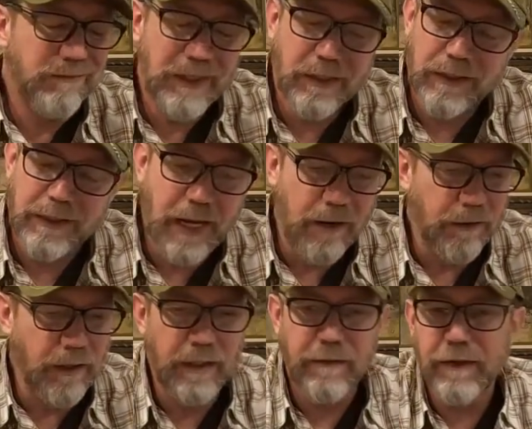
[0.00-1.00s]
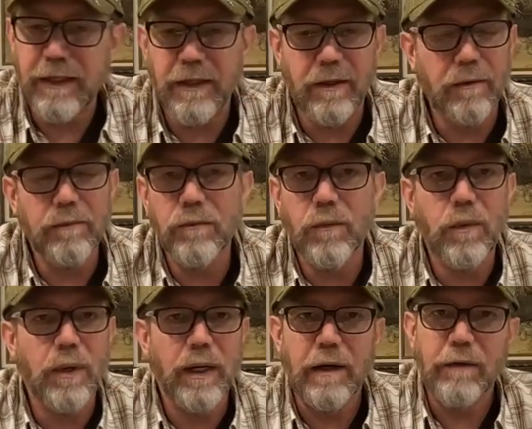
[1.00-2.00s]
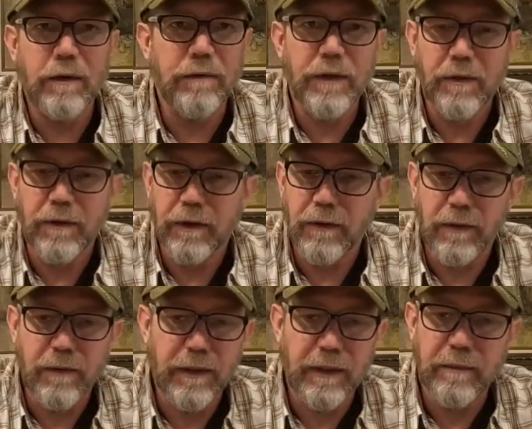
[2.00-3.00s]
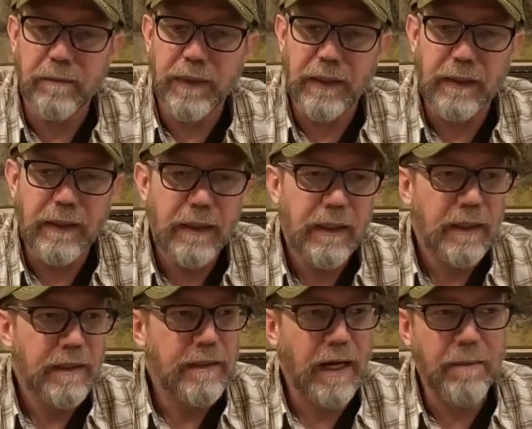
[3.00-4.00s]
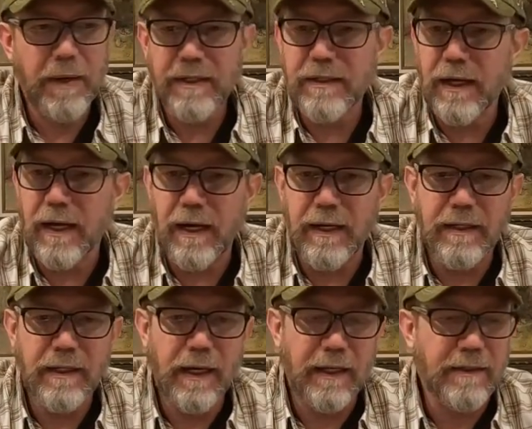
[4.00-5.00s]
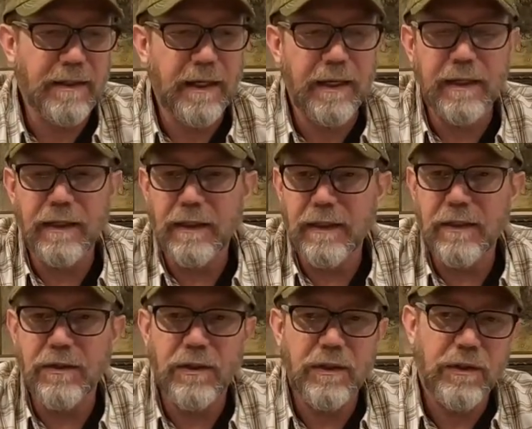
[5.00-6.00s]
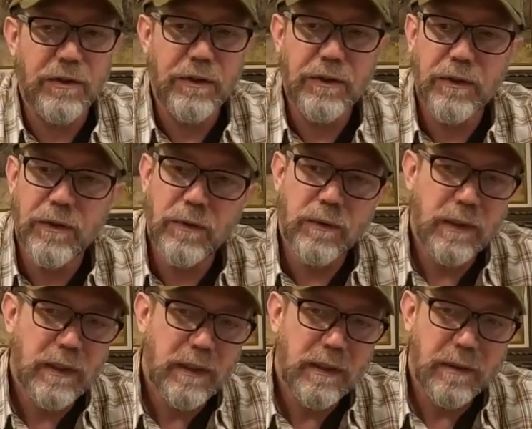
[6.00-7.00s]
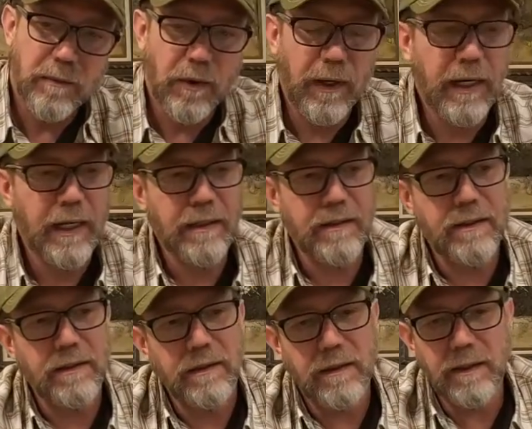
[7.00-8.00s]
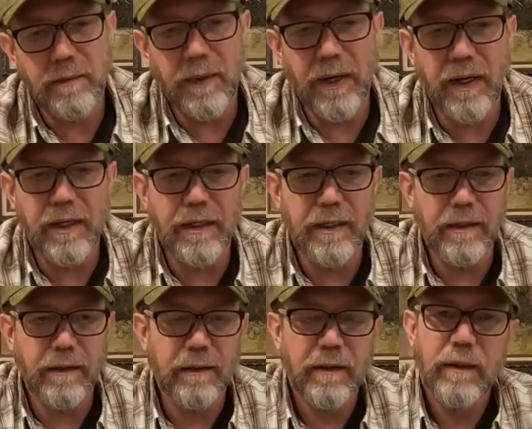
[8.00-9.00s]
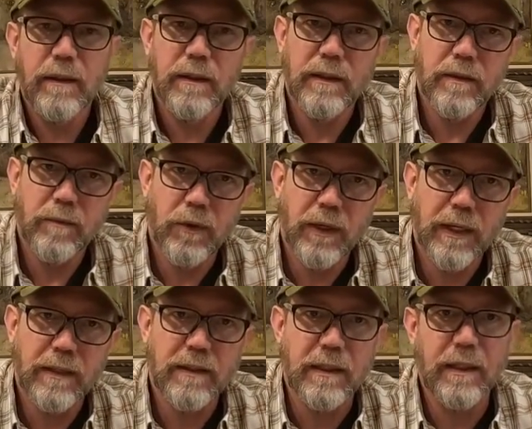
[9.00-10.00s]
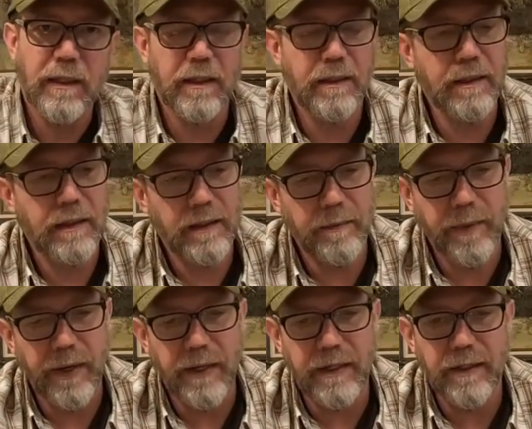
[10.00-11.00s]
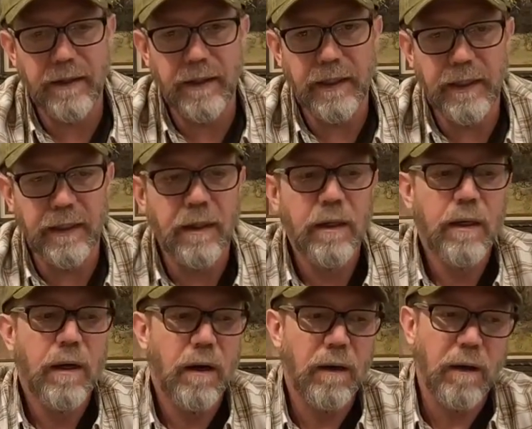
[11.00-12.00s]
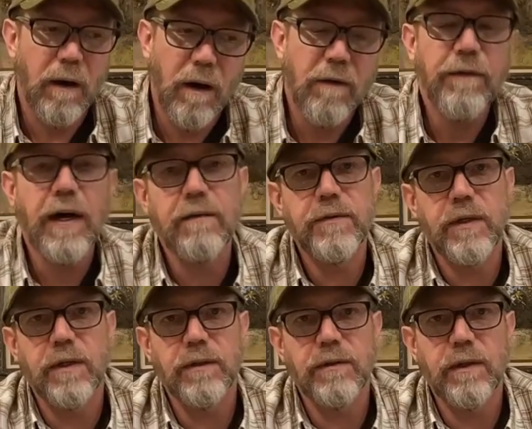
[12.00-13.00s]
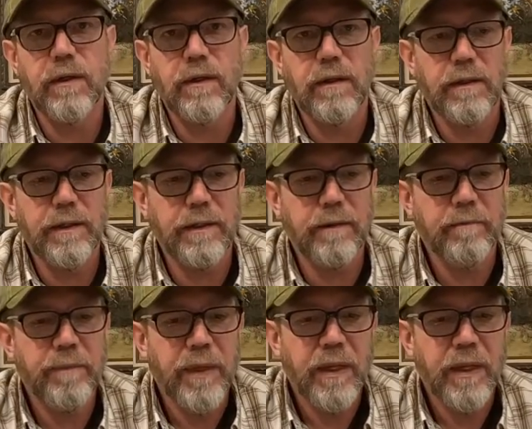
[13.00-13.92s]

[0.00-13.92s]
You can downgrade the video, whatever, if you don't agree with it. But side by side, I sit and listen to the Marantz, then the Pioneer, and then the Marantz again, and the Pioneer again, on all 5 songs that are on here.